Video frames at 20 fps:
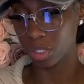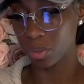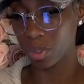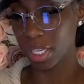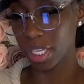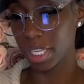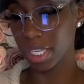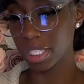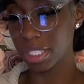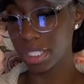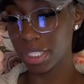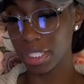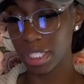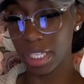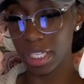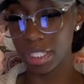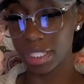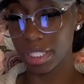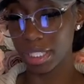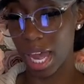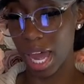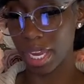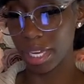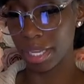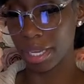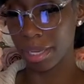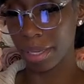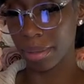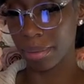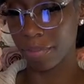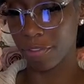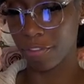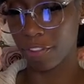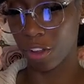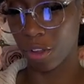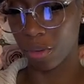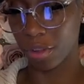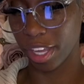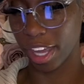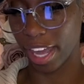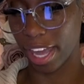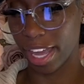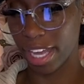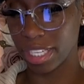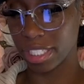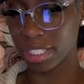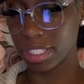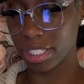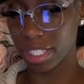one is the solid phone case,